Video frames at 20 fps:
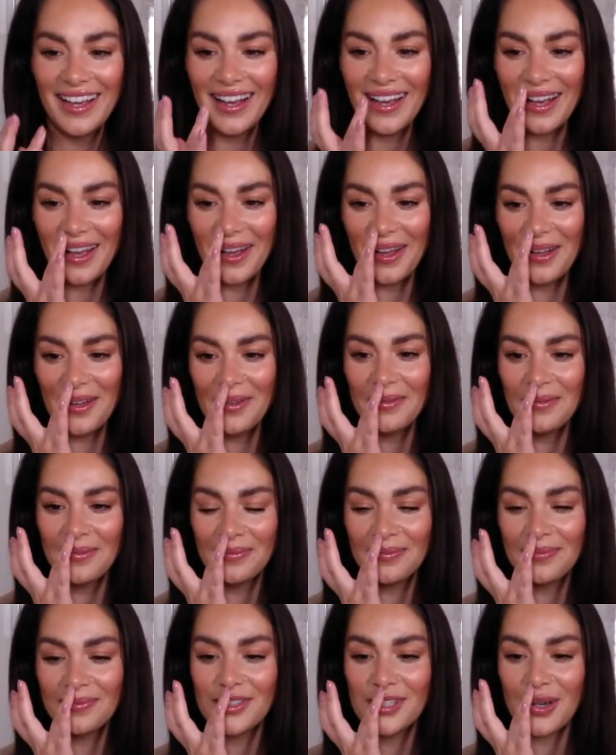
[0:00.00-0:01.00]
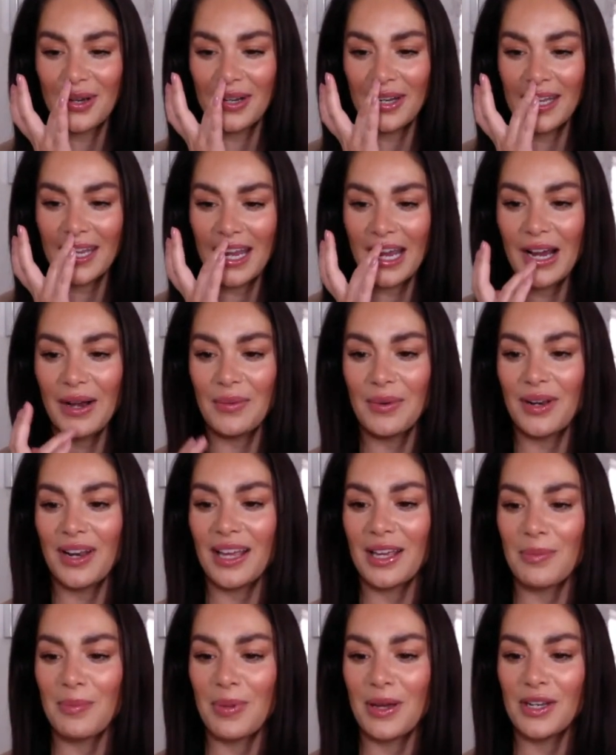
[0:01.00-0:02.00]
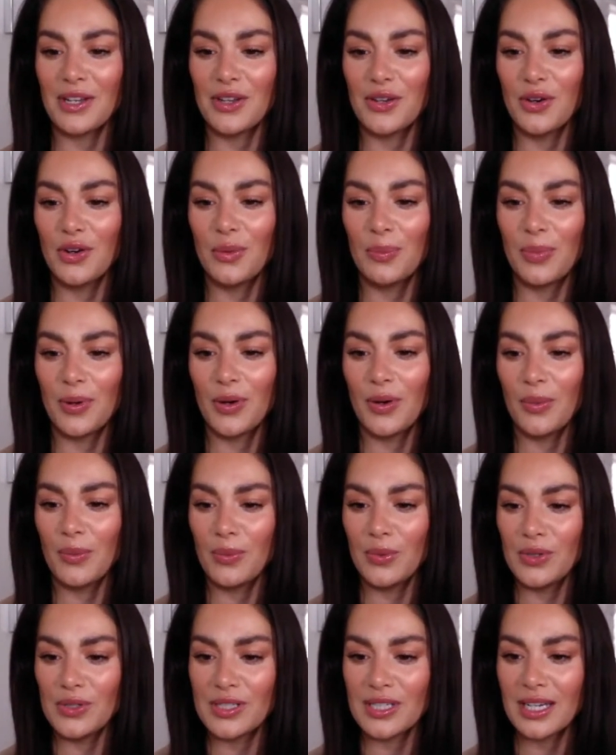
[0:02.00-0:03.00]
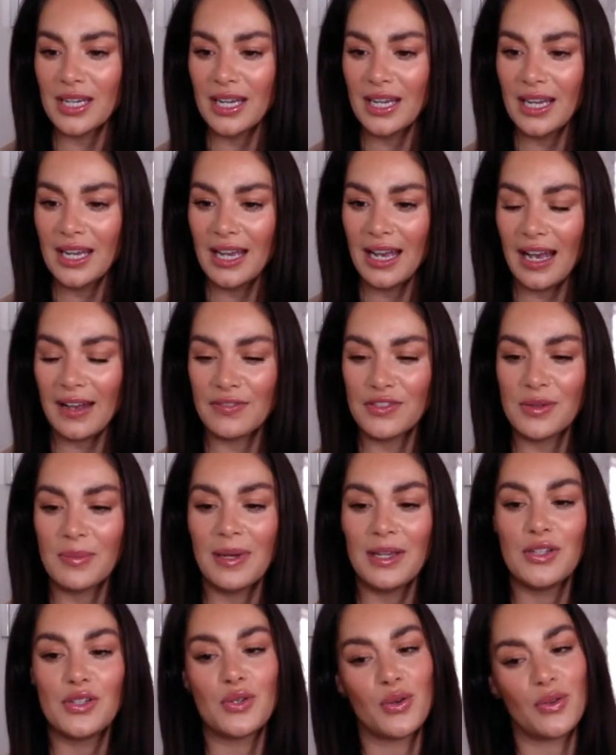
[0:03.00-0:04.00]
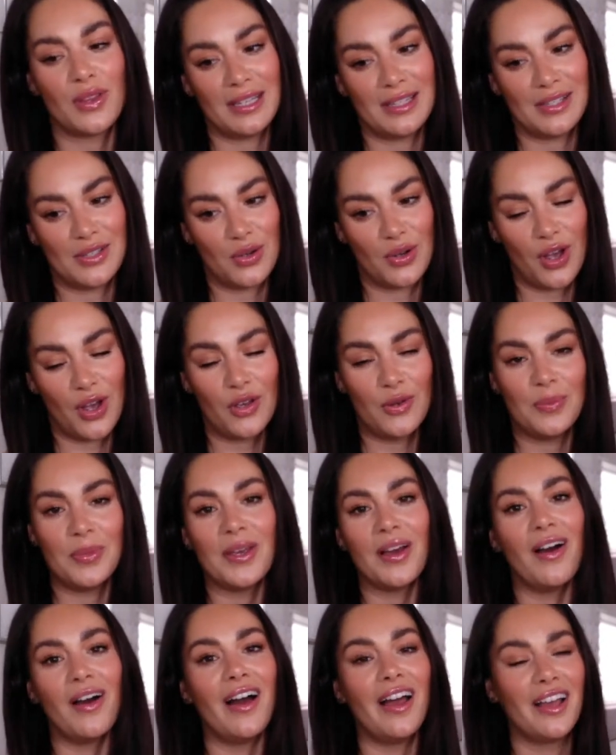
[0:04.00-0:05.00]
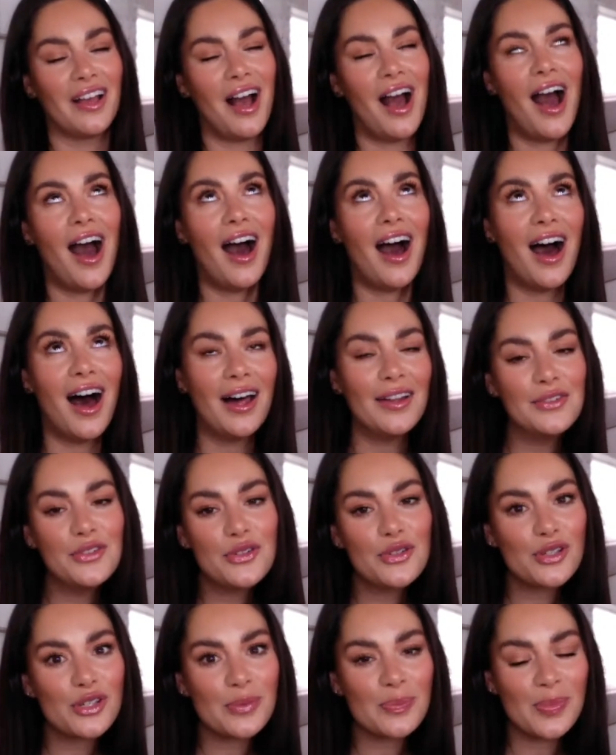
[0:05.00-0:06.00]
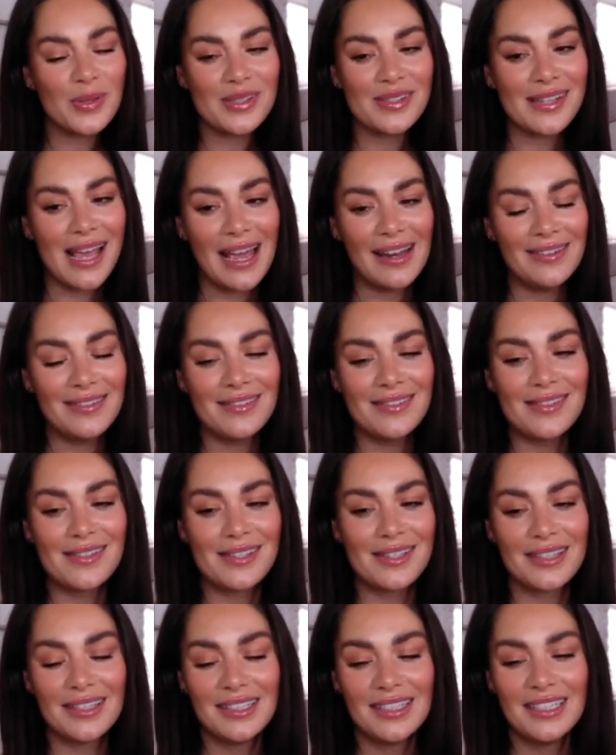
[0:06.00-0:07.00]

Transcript: Joanna, yeah, I would like a pedicure, but would have to make sure they stock OPI. 100%.